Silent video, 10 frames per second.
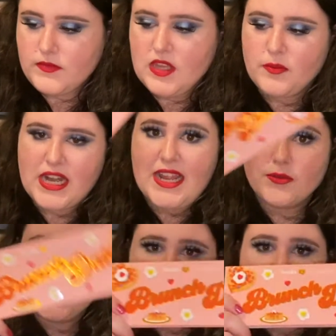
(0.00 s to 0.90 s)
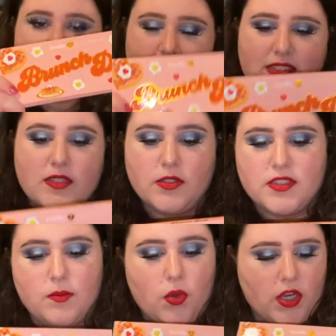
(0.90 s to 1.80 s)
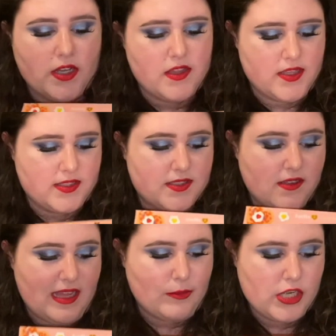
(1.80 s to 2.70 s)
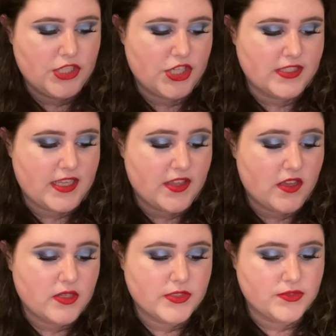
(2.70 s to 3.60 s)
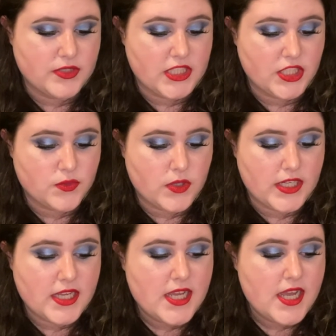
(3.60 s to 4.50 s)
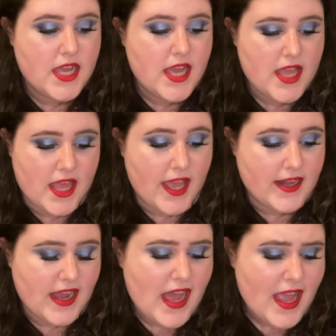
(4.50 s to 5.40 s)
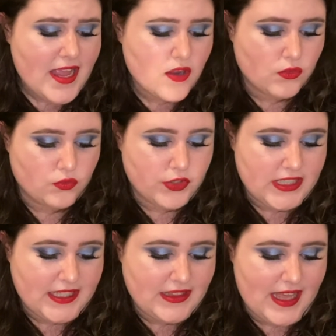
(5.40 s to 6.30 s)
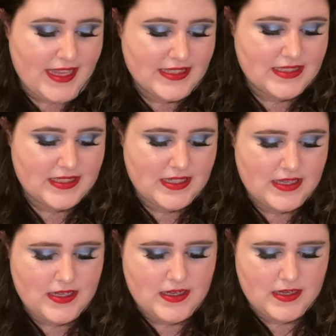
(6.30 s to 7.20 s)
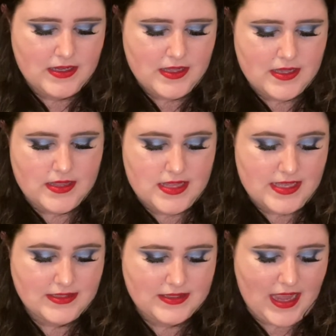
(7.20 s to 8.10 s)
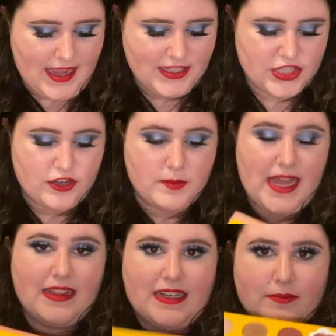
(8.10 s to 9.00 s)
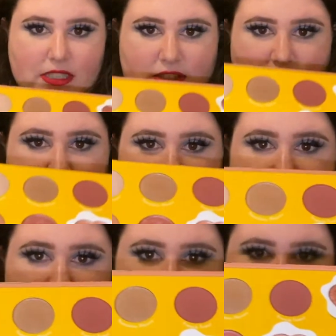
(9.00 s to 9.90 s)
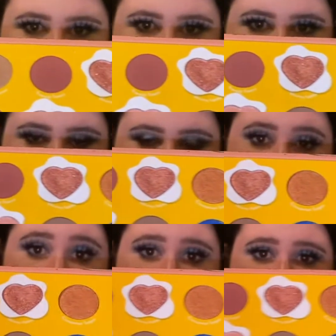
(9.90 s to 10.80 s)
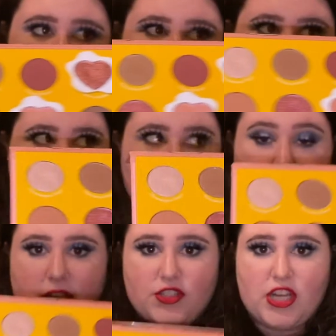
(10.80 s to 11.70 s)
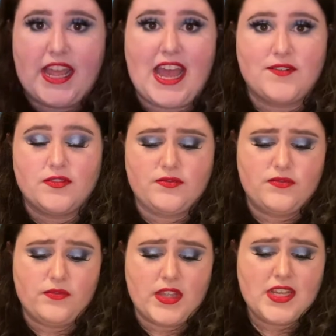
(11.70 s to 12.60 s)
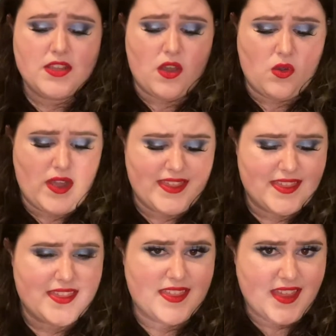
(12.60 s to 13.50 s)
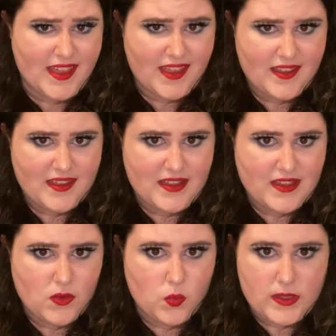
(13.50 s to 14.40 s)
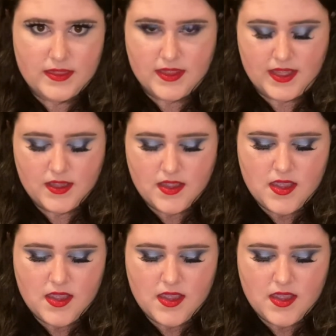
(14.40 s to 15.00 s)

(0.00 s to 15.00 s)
but I really wanted to support this collaboration because I thought it was a really good one. And I really liked this eyeshadow palette. I'm gonna try to get the mirror out of it. I use this a bunch. I have a video, I think, with it,